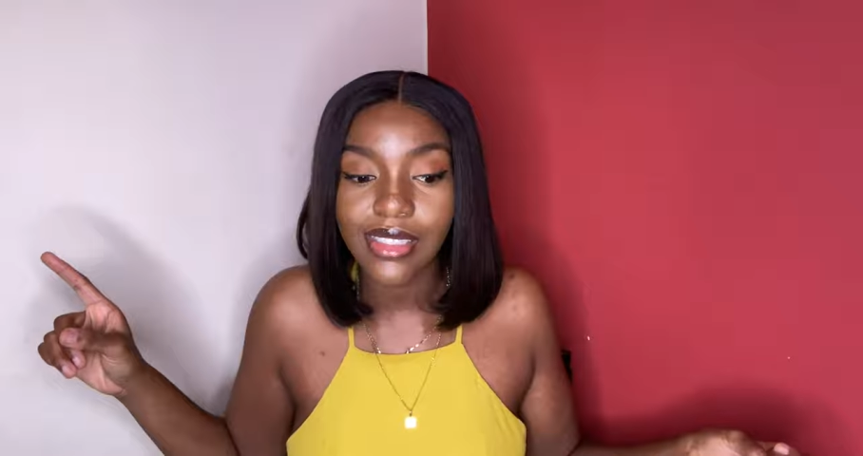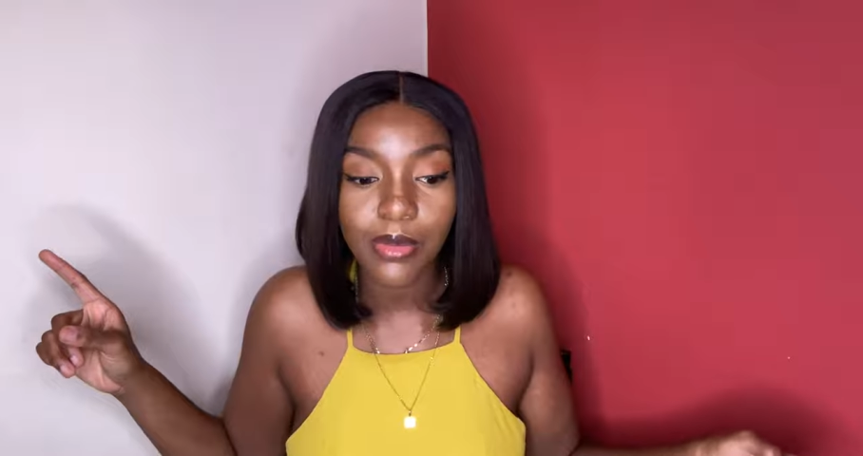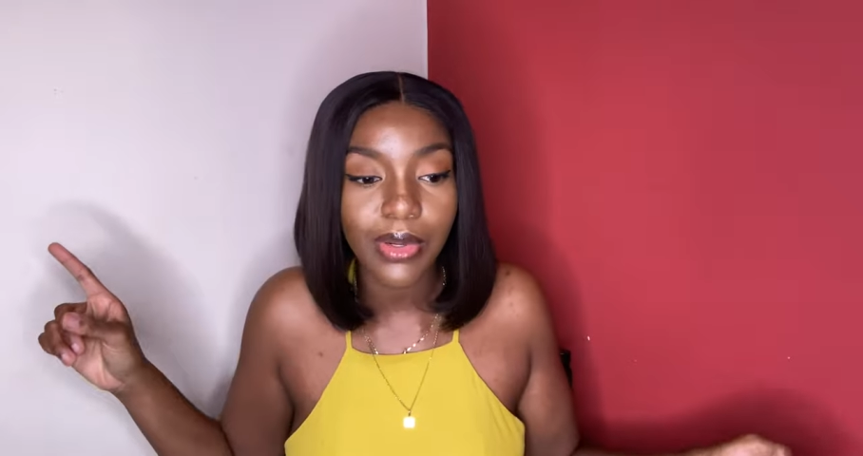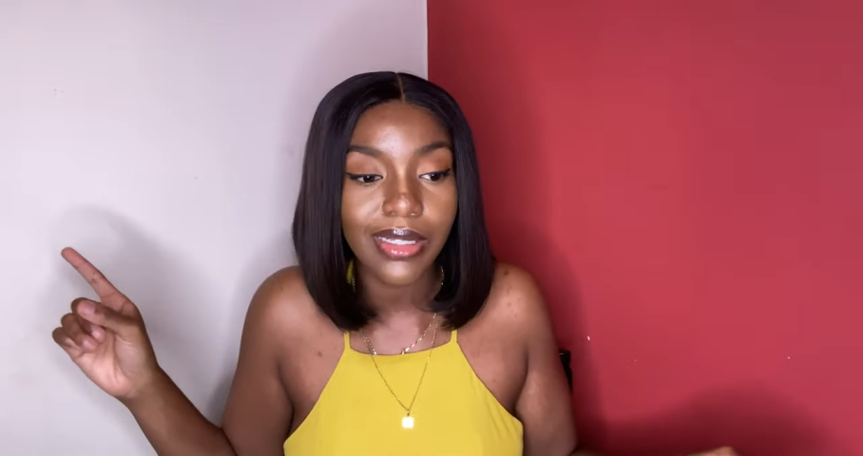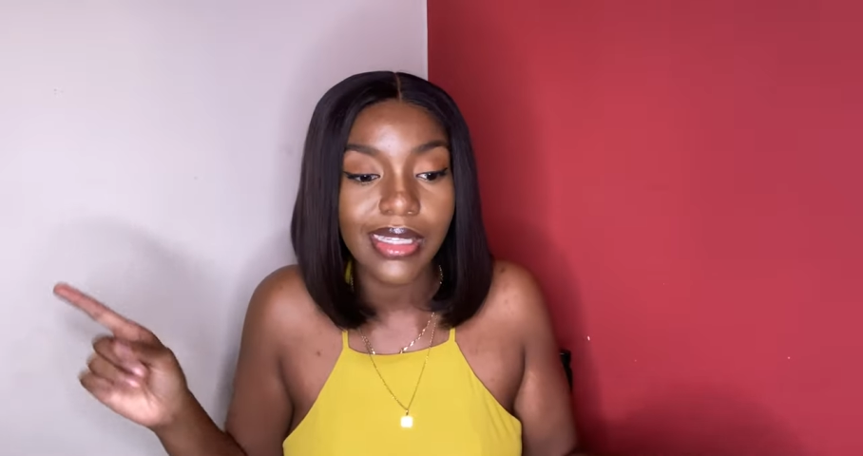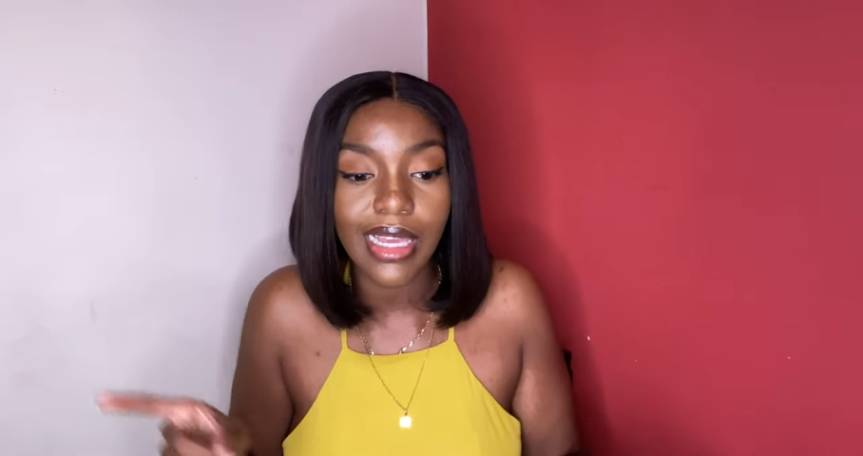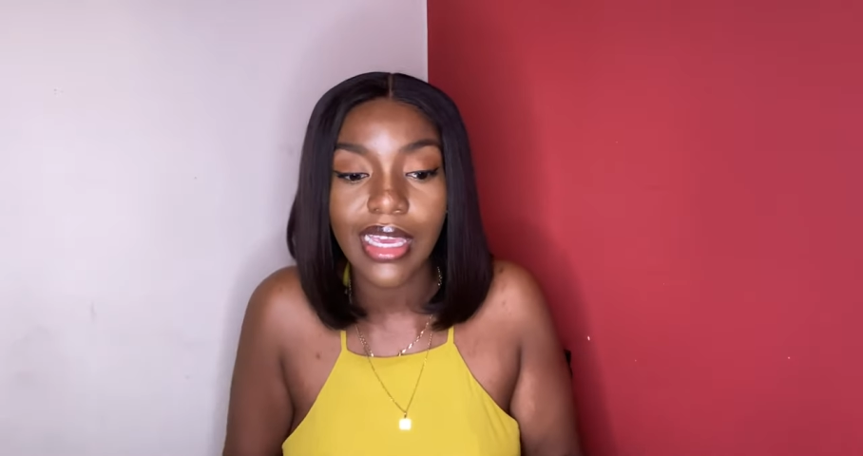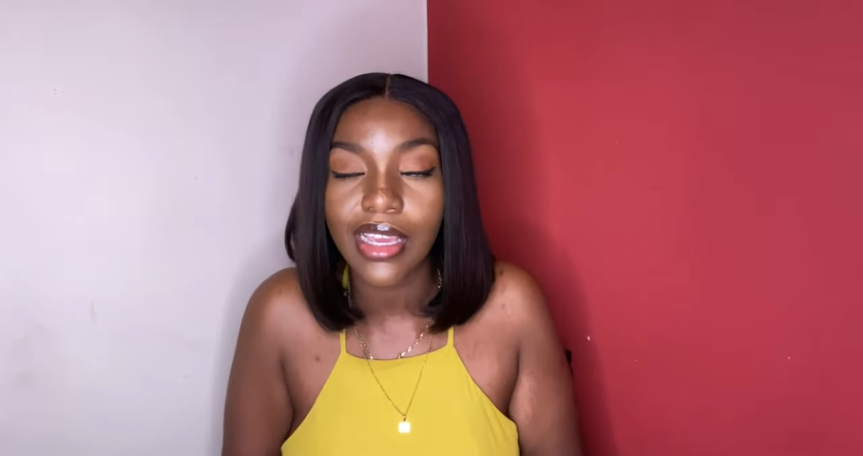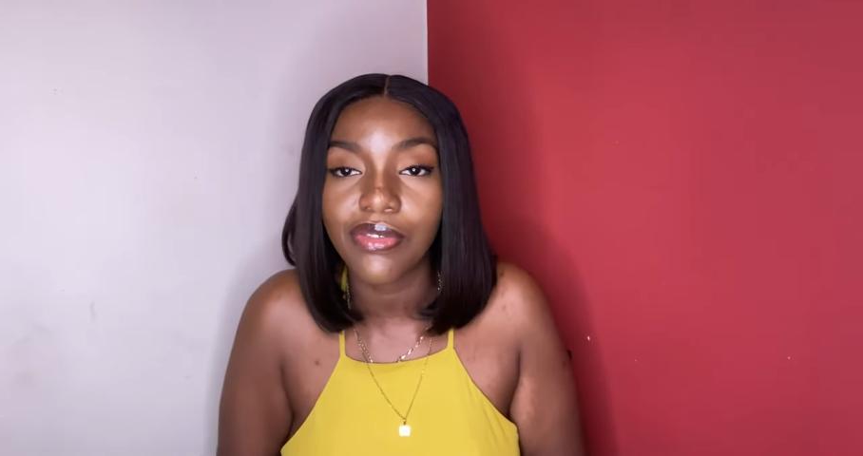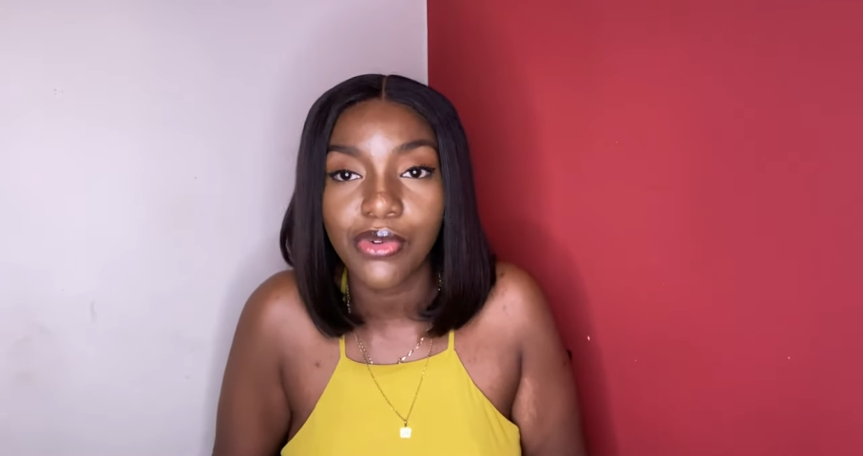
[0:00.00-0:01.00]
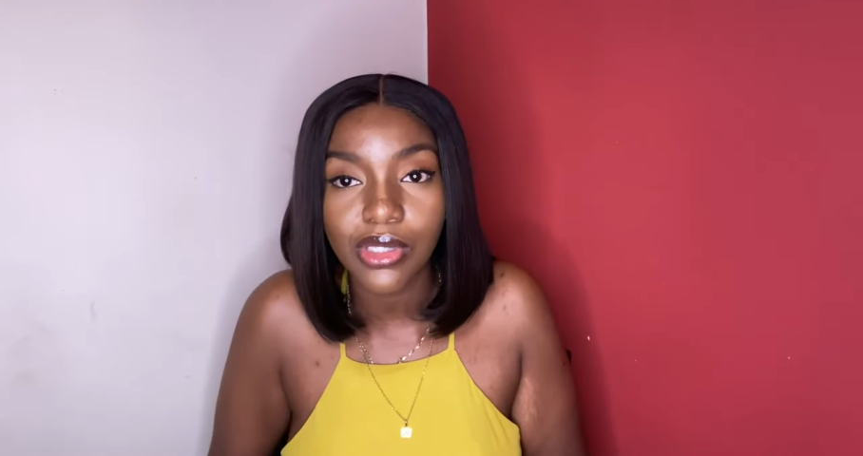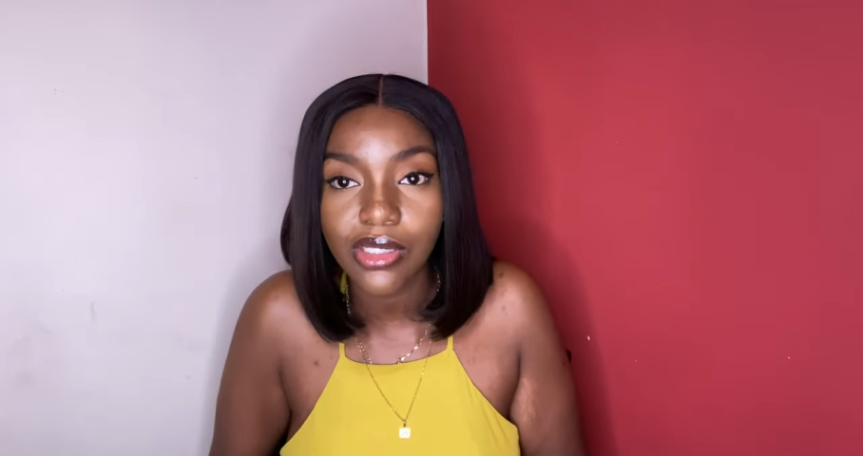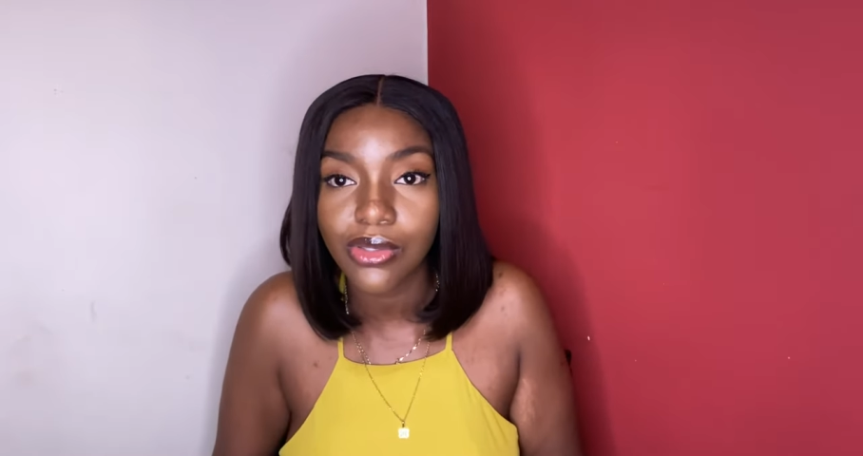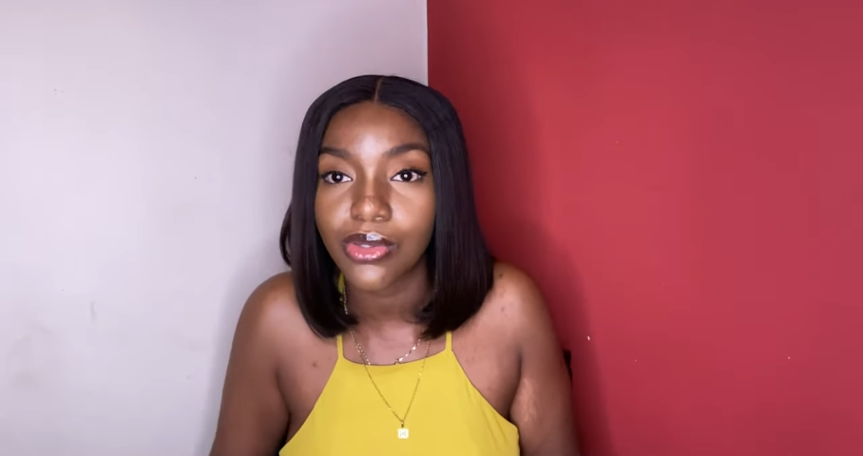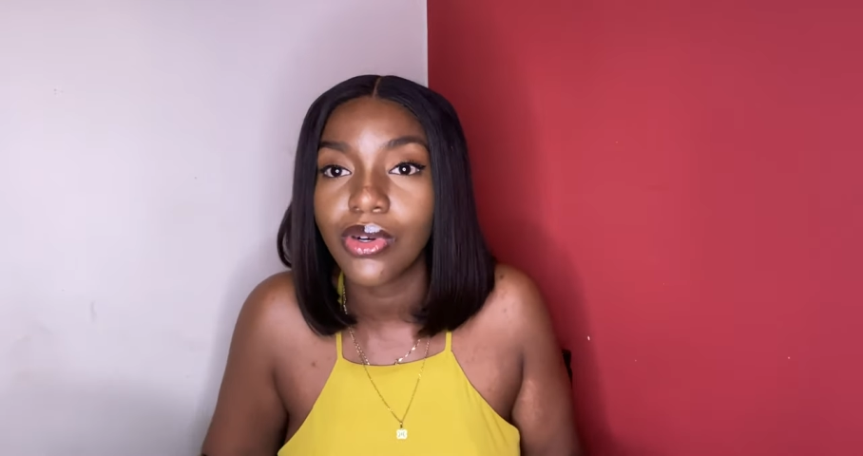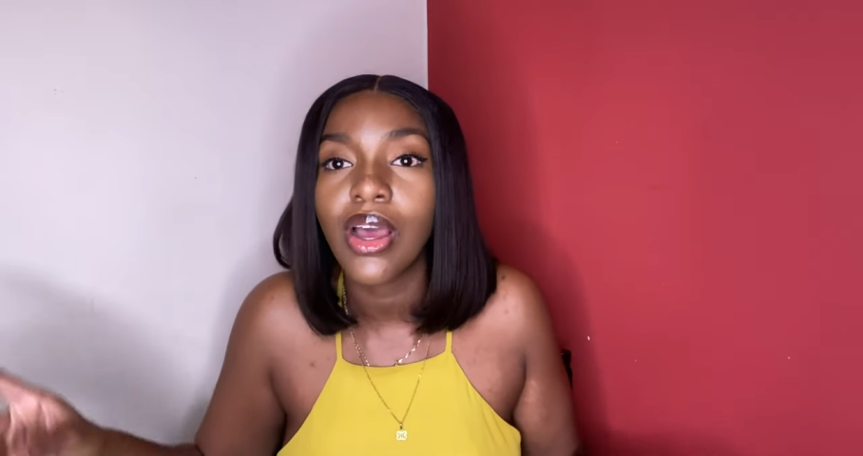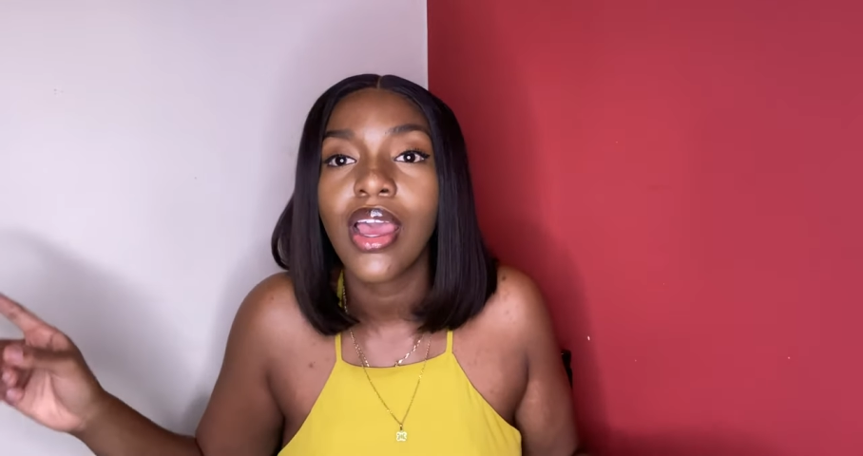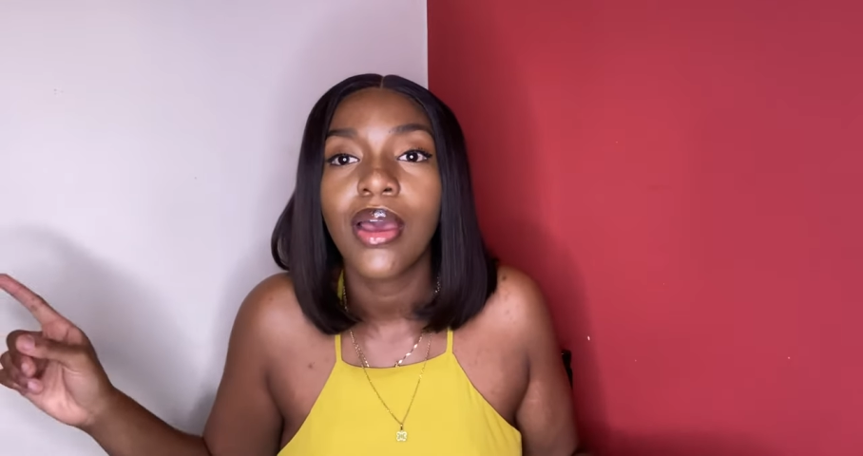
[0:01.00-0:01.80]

simple as laying a frontal,